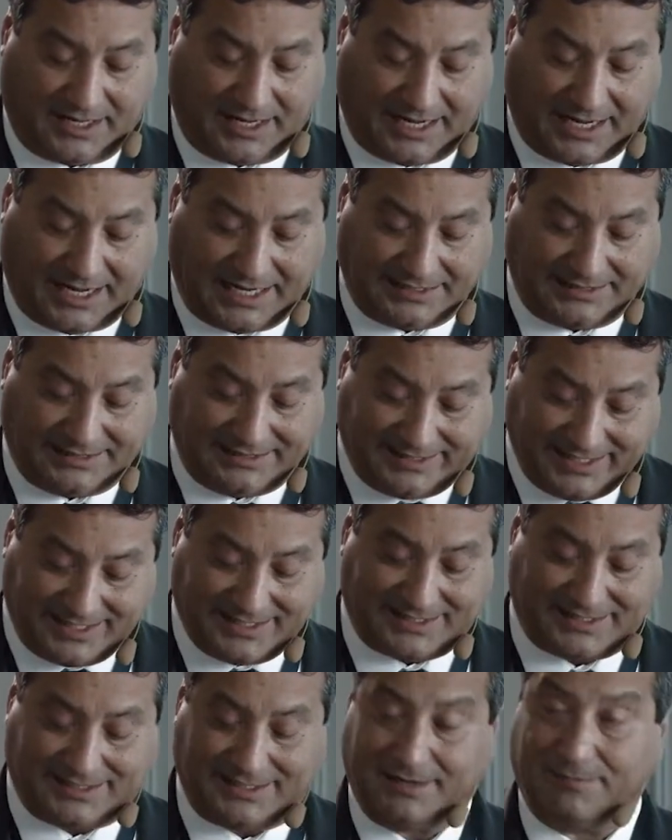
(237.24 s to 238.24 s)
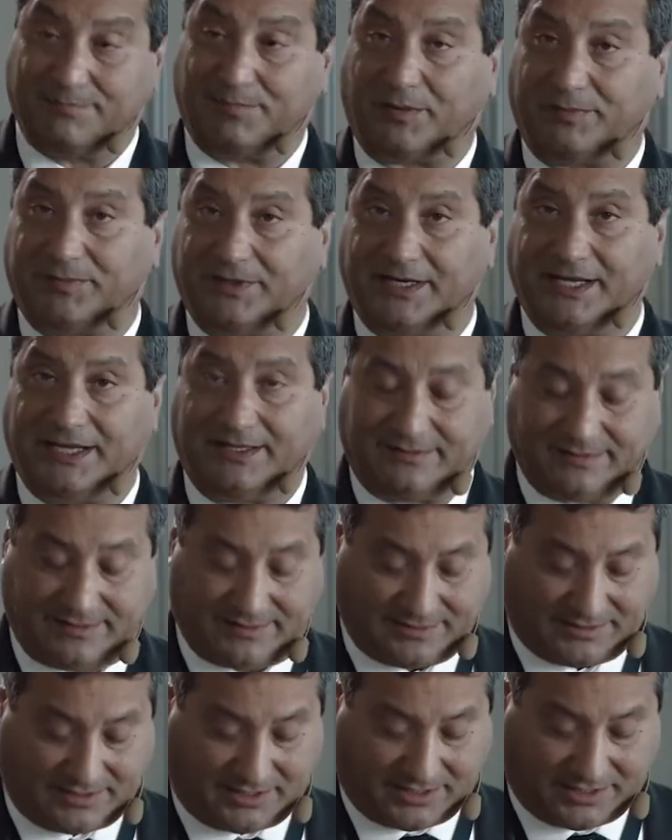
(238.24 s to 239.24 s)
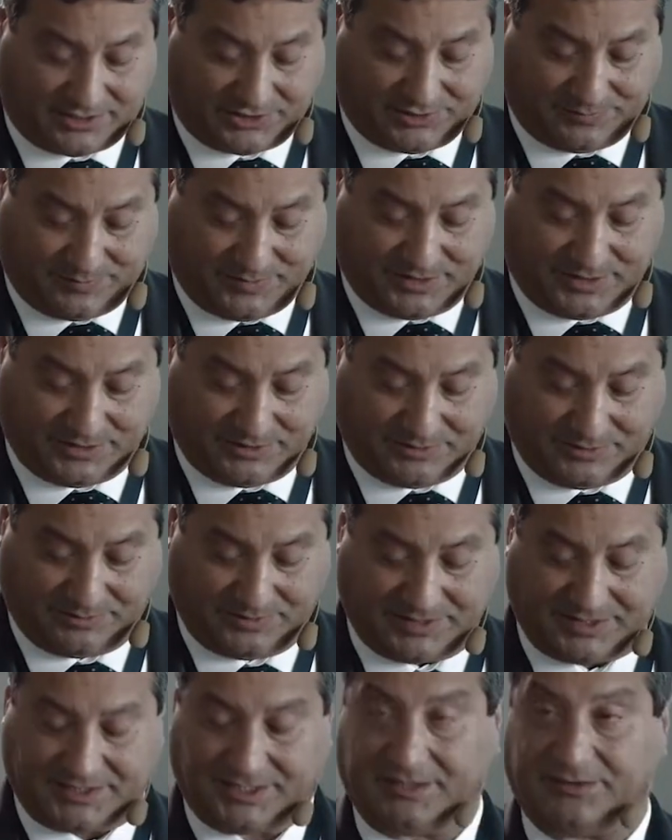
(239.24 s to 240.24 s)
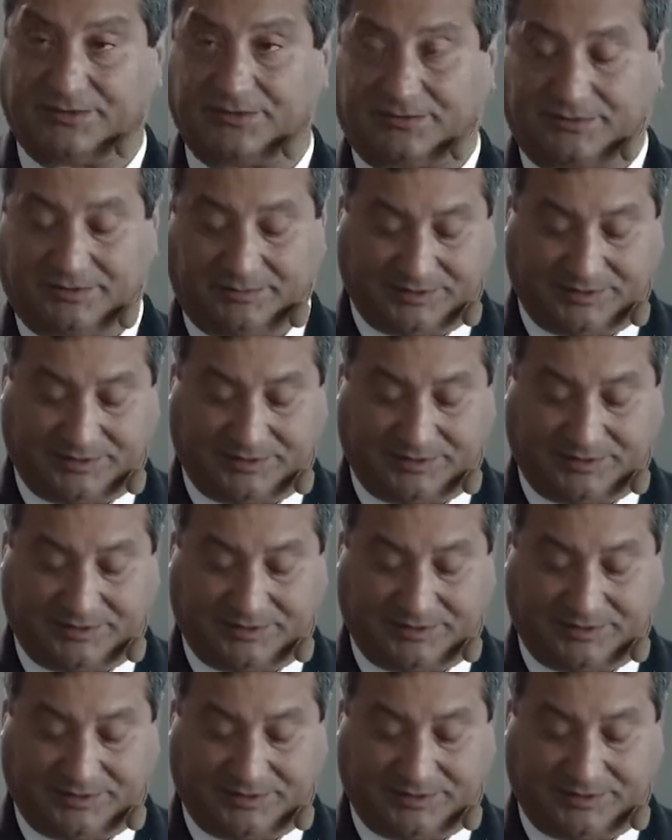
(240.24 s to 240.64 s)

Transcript: and densely populated archipelago in the center of the